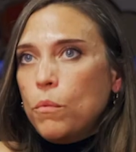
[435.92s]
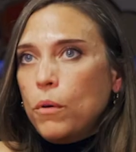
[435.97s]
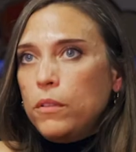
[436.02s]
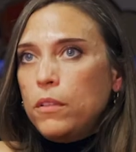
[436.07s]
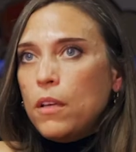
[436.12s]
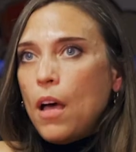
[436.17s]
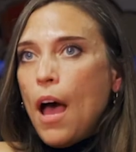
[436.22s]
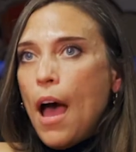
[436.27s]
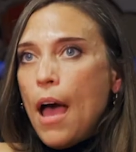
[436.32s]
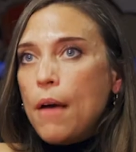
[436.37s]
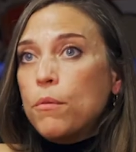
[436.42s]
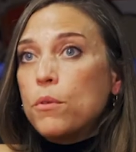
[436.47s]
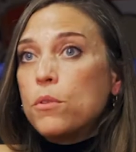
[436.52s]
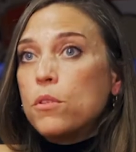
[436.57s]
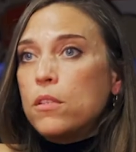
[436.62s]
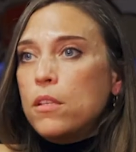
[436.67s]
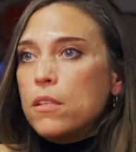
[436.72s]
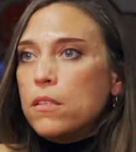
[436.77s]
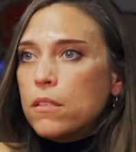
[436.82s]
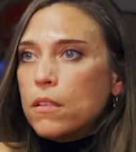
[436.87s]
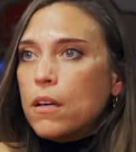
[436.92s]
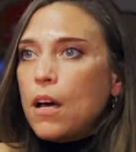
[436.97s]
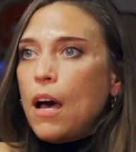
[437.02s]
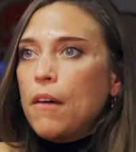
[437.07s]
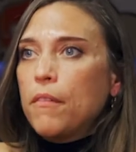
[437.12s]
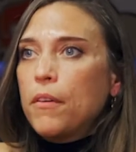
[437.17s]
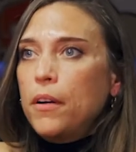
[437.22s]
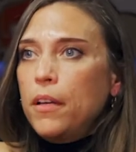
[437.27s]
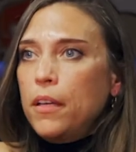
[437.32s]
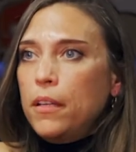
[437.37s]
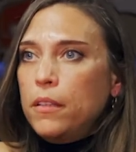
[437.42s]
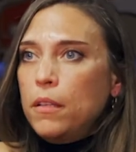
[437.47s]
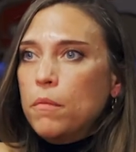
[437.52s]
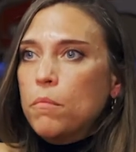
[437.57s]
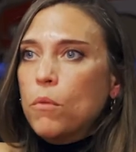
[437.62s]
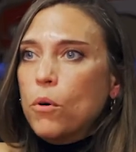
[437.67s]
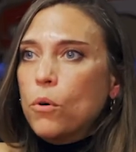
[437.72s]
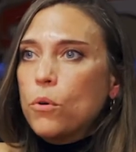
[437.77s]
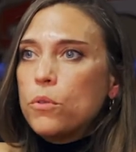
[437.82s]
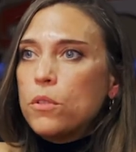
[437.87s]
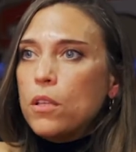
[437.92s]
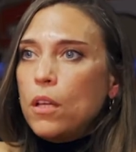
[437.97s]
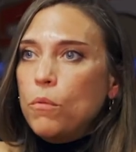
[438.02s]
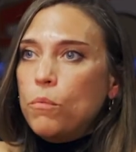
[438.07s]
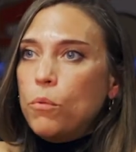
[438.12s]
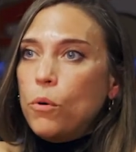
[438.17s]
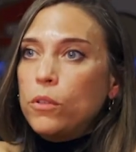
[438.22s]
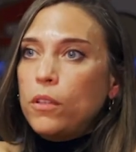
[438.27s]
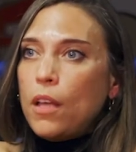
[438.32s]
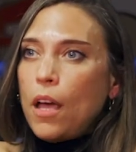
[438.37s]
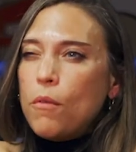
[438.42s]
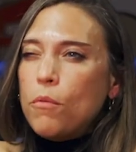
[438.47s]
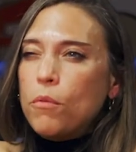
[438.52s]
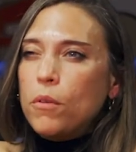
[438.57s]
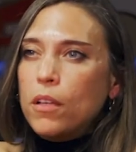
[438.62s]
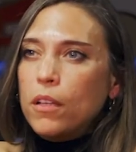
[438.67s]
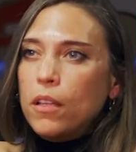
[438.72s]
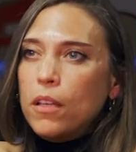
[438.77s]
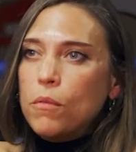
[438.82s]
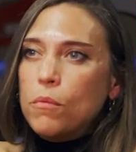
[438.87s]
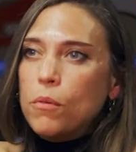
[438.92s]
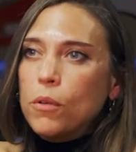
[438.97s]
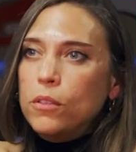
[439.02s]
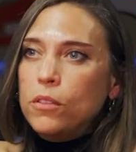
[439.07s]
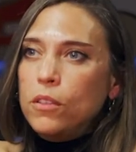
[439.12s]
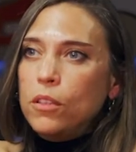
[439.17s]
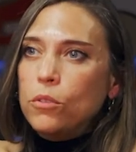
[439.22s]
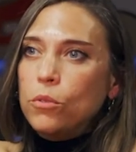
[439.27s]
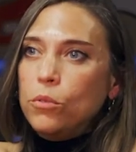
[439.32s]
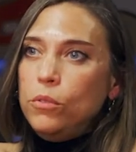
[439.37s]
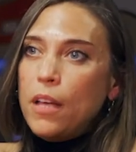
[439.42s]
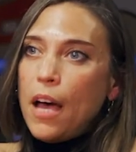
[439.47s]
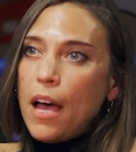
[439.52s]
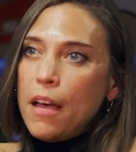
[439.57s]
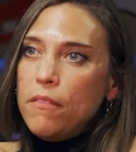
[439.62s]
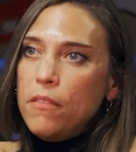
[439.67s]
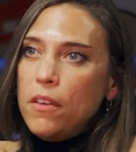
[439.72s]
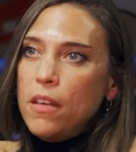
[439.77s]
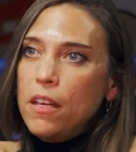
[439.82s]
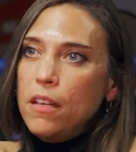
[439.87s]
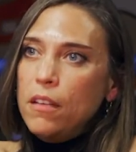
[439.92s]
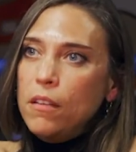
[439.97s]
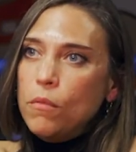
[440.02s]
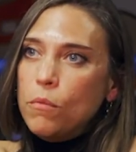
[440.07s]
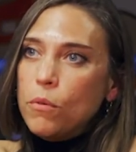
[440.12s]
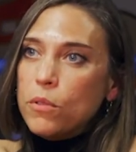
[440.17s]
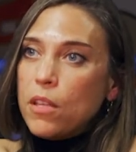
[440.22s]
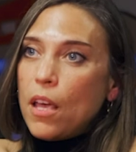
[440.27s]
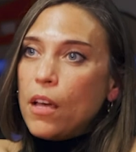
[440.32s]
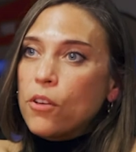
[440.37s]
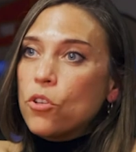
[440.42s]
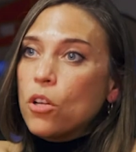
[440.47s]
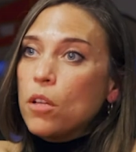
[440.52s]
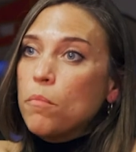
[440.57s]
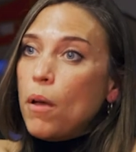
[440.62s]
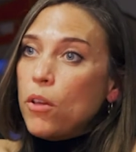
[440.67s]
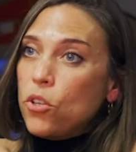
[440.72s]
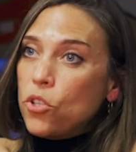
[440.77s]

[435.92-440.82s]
What I was discovering the most and what I really wanted to dive in was actually my